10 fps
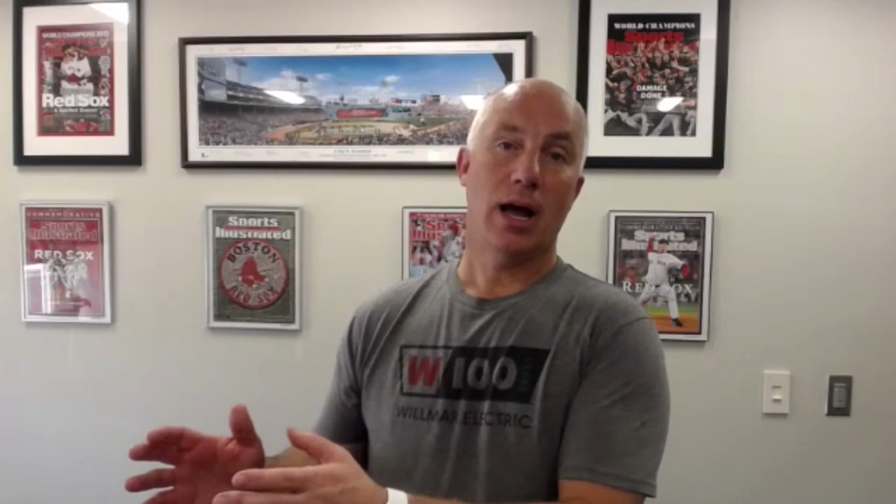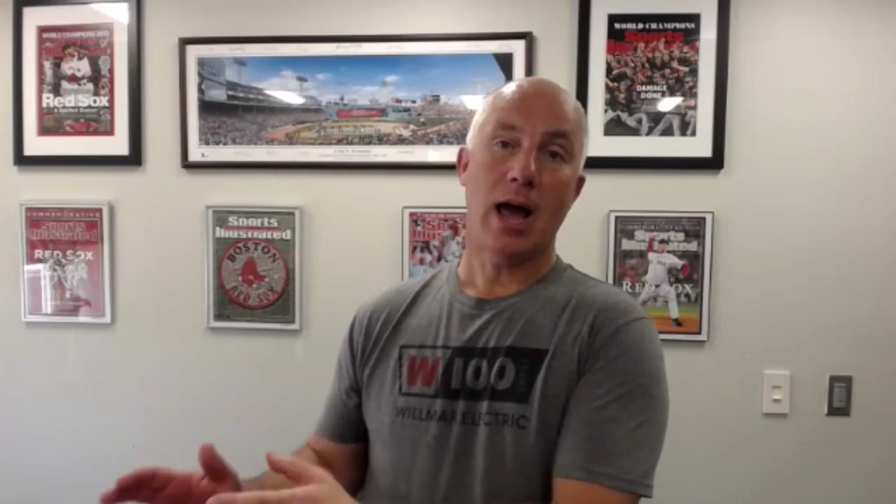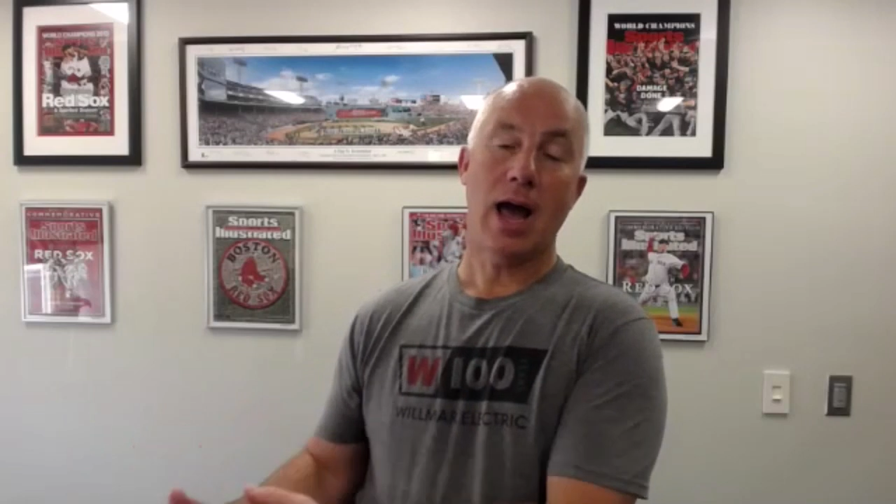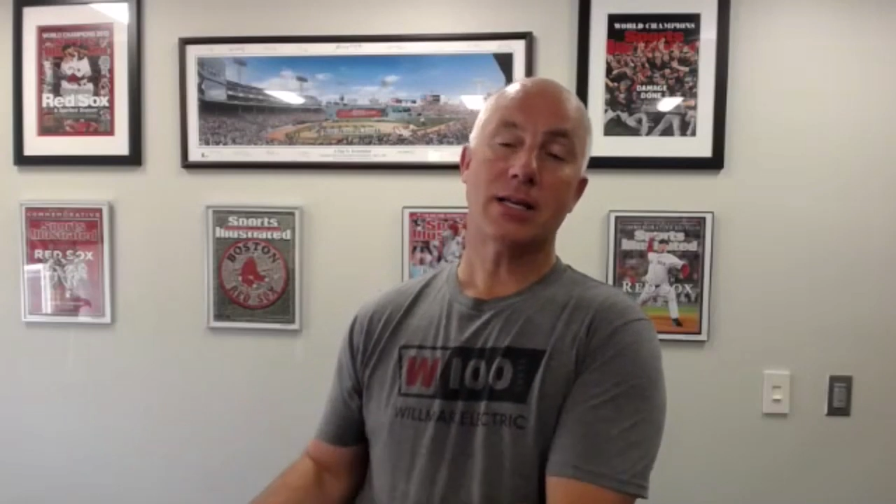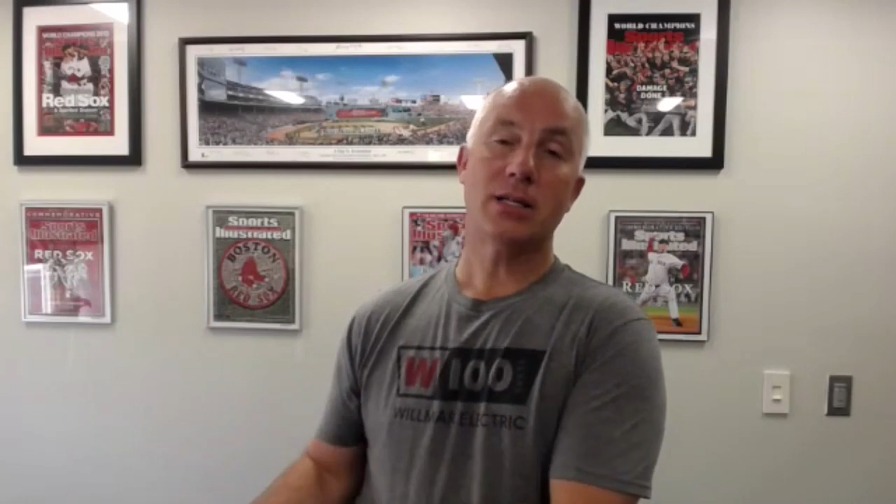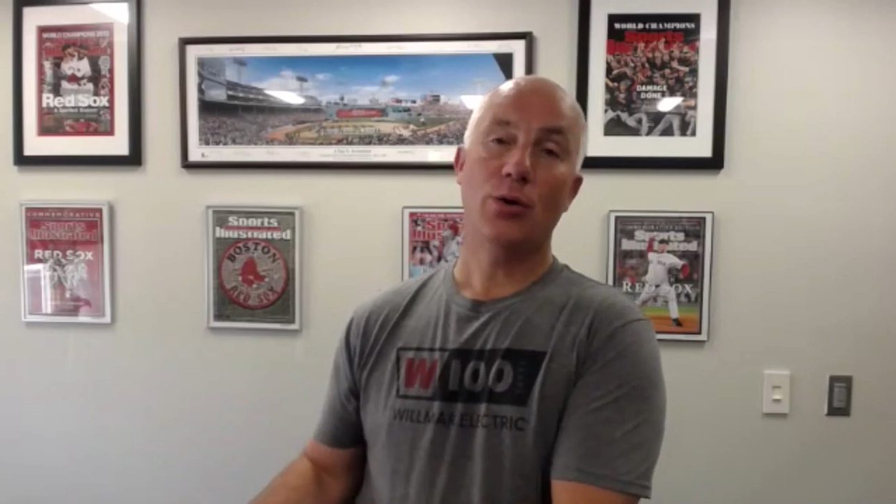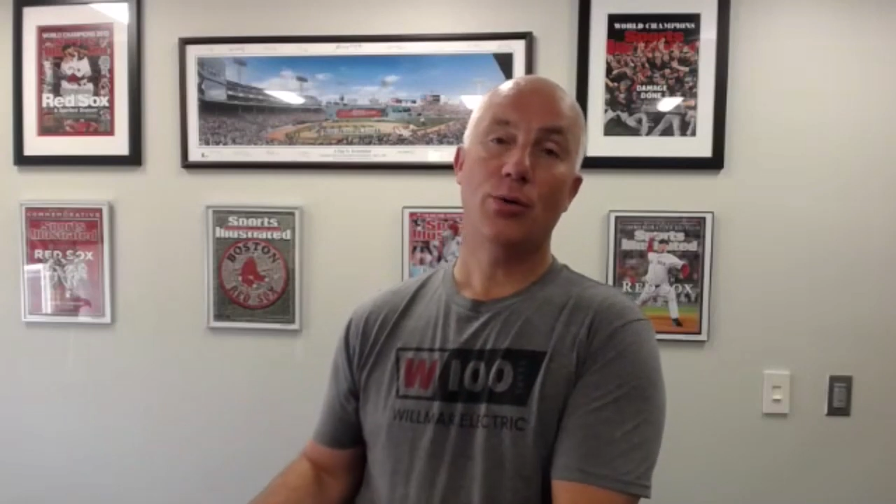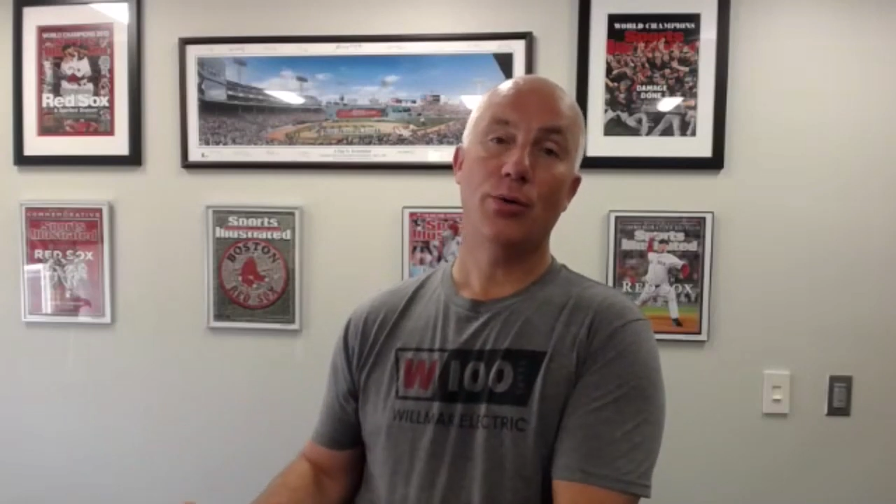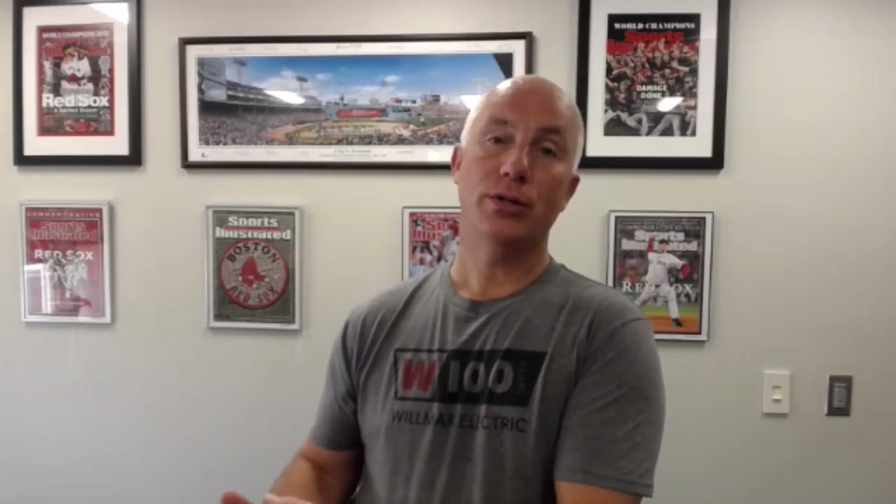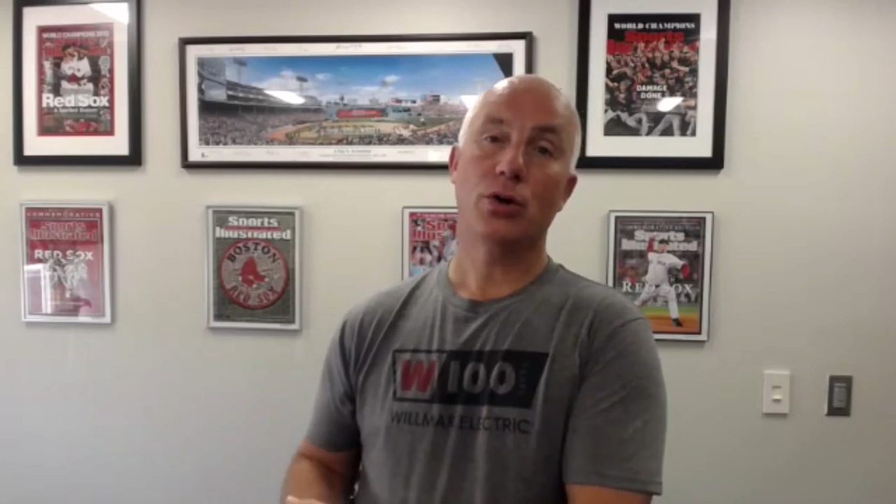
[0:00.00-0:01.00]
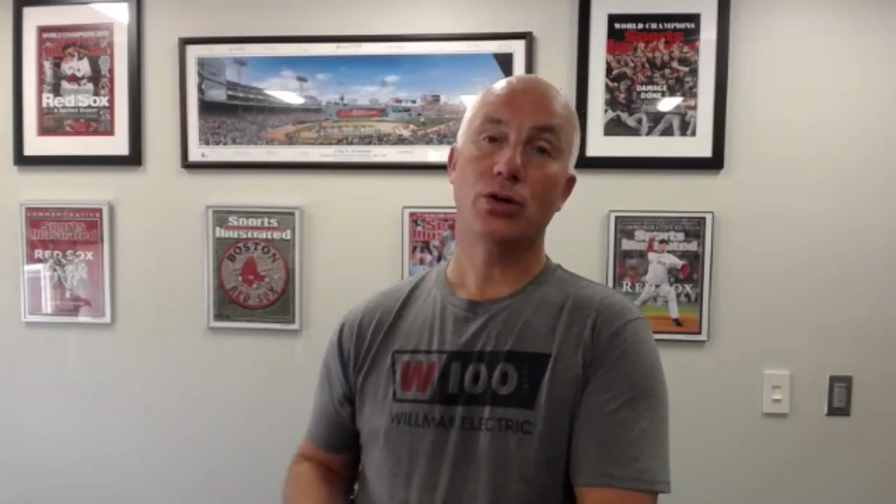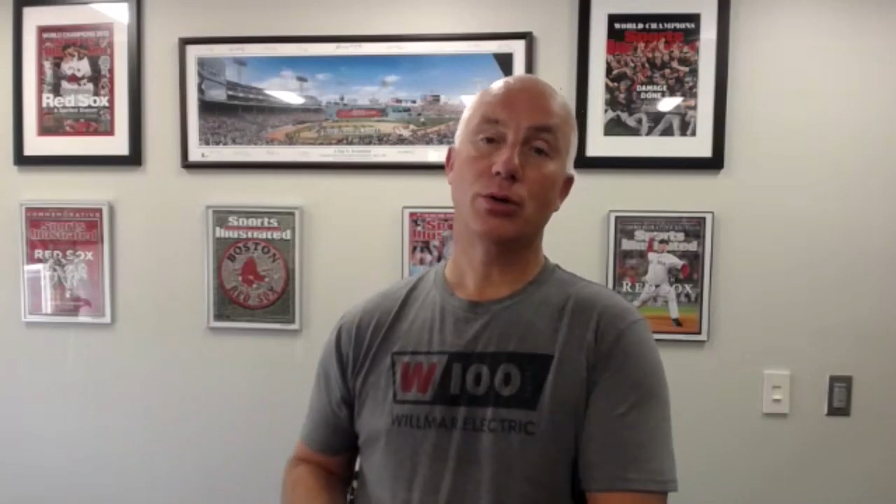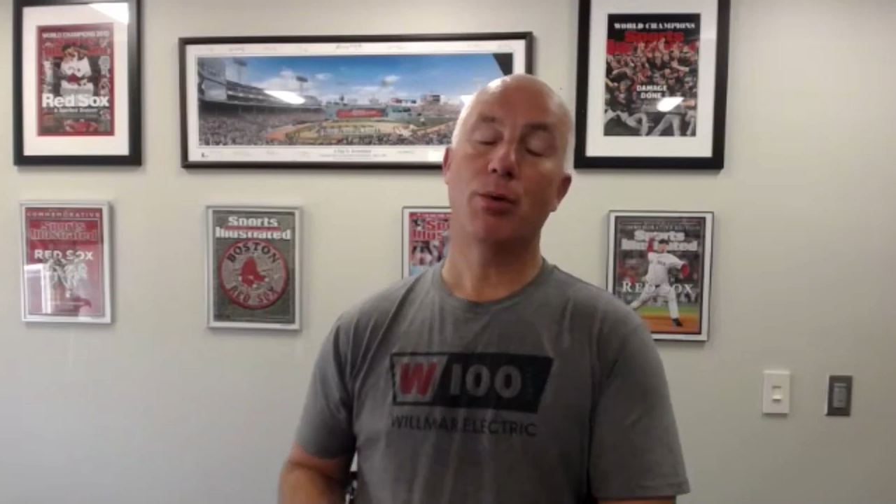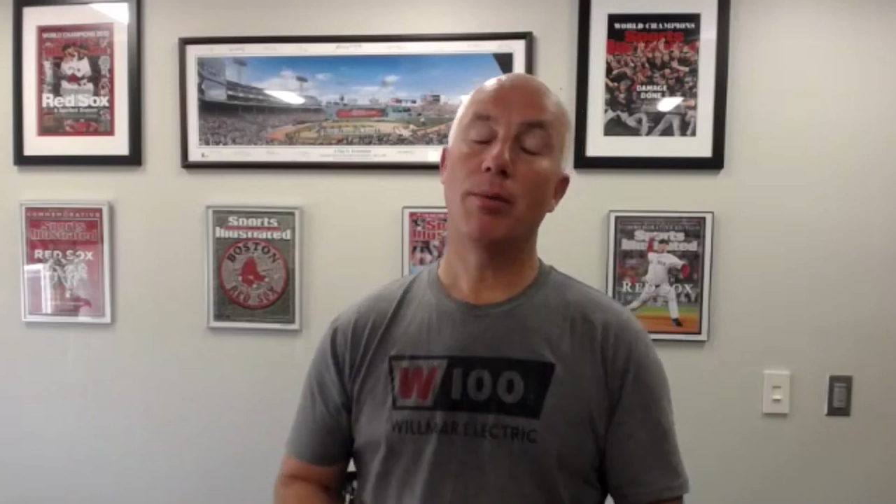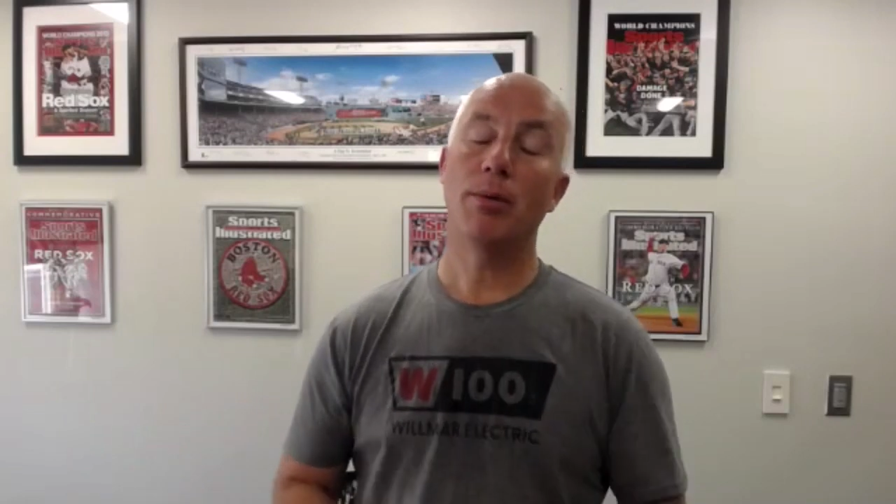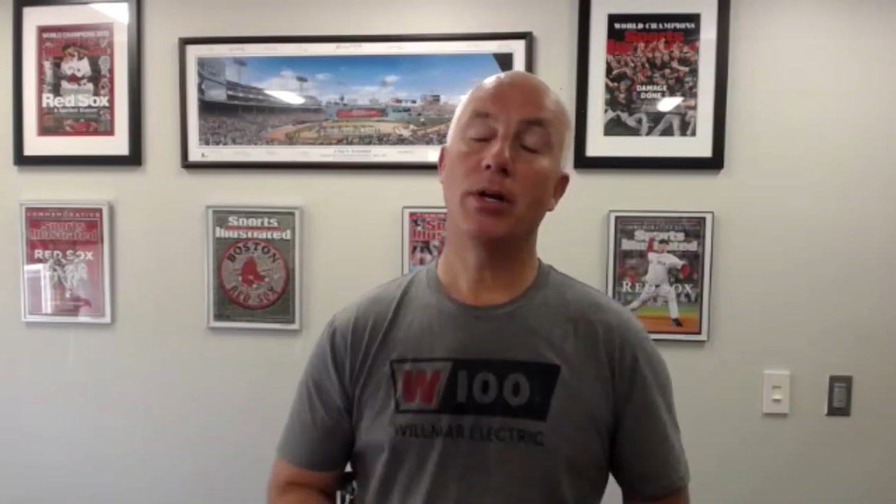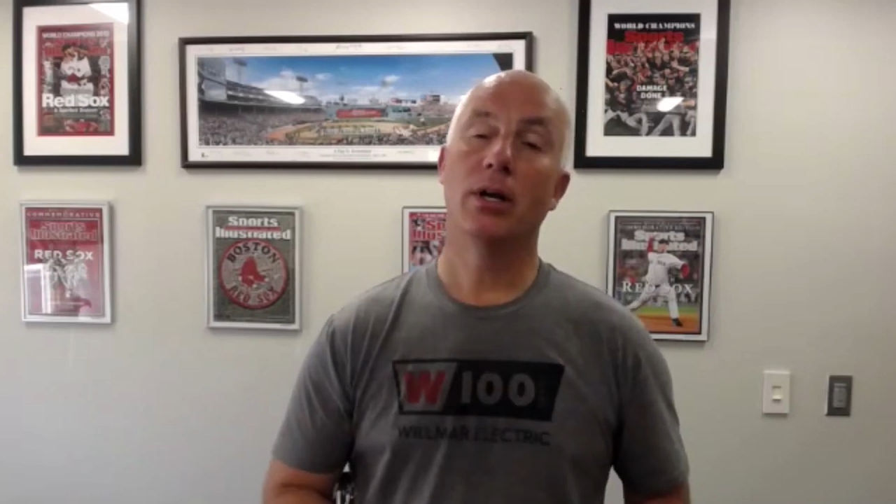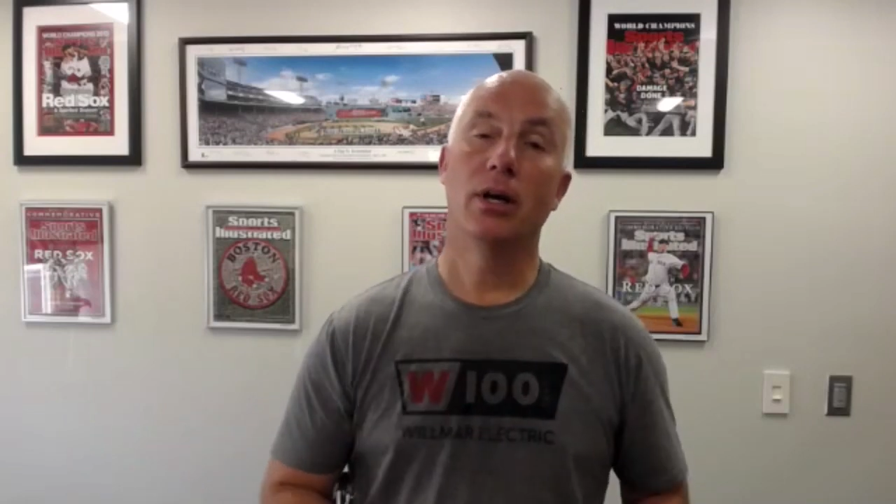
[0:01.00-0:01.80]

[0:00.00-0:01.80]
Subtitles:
ask the Human Resource Department.